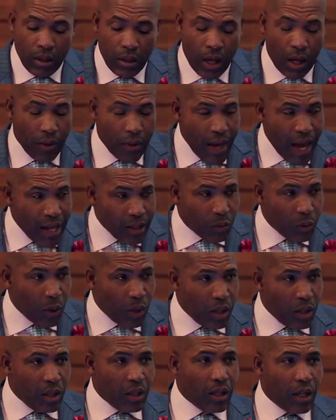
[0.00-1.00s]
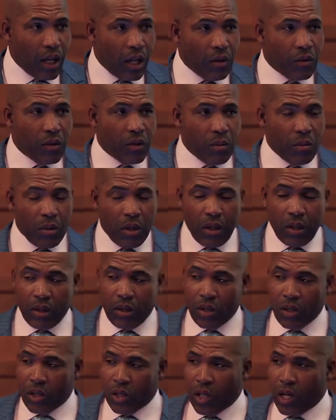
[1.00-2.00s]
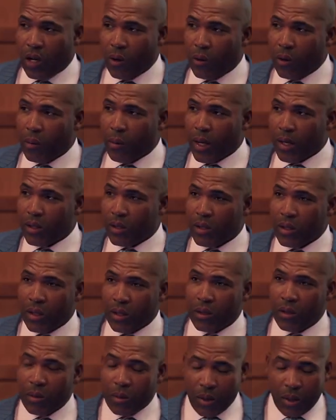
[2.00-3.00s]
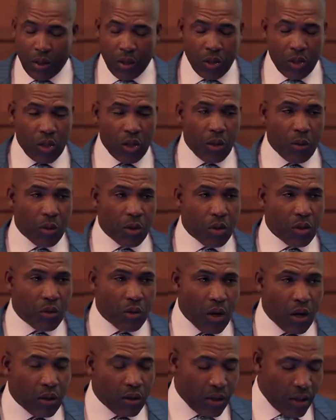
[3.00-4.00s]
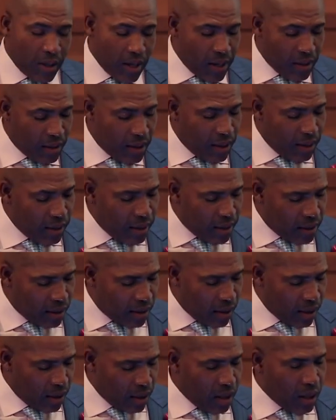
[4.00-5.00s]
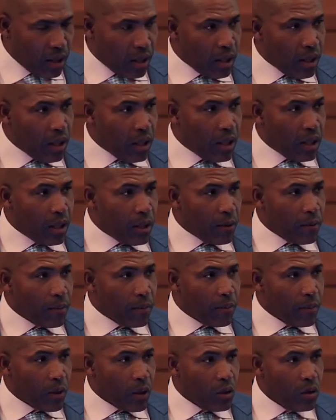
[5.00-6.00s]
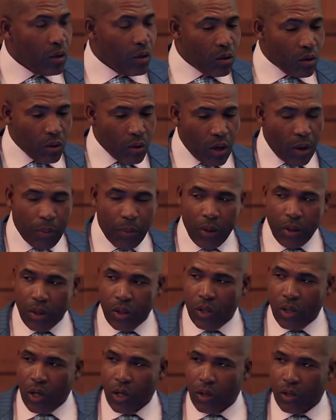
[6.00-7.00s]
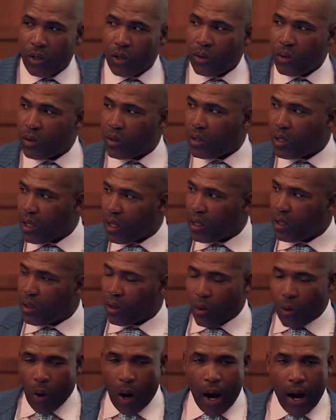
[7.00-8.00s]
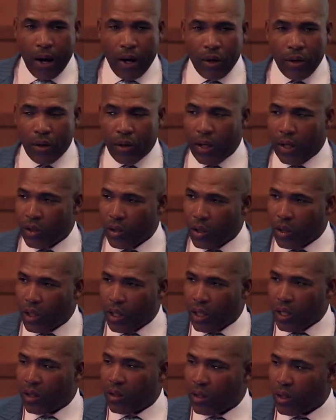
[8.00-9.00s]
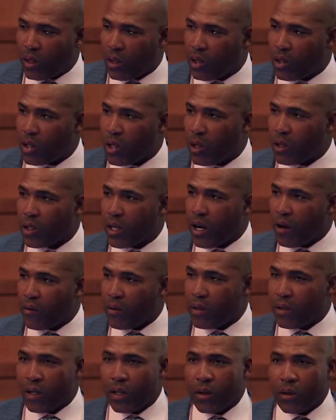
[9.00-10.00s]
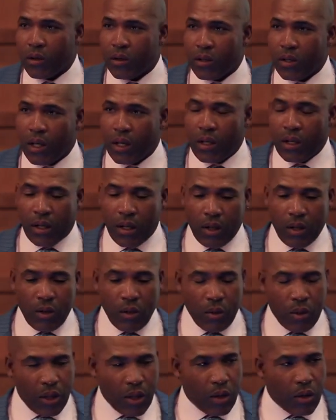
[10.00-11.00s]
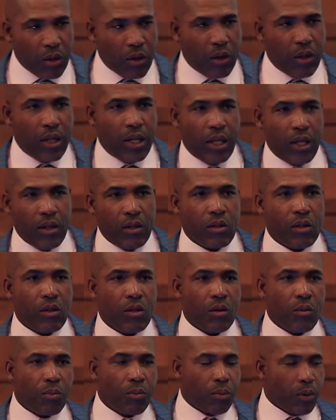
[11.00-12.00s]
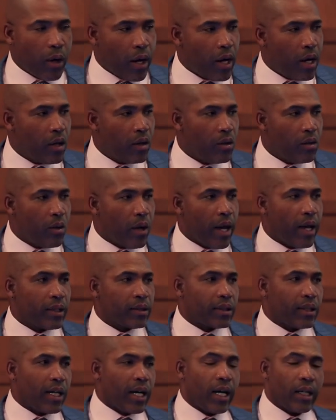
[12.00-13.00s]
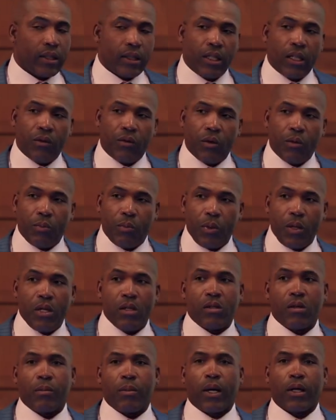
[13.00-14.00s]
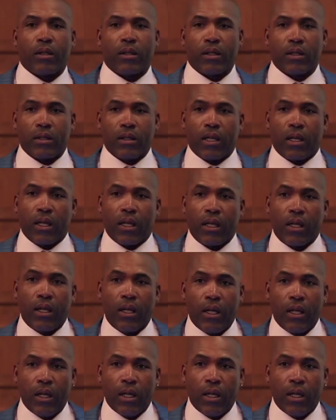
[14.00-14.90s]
Now that's what he gave to me to share with my sister, because she was struggling. And I said, listen, you grew up in the church, you sing in the choir, you got your kids in the church every single Sunday, and you get on your knees and you pray and you ask God to give you peace about this thing,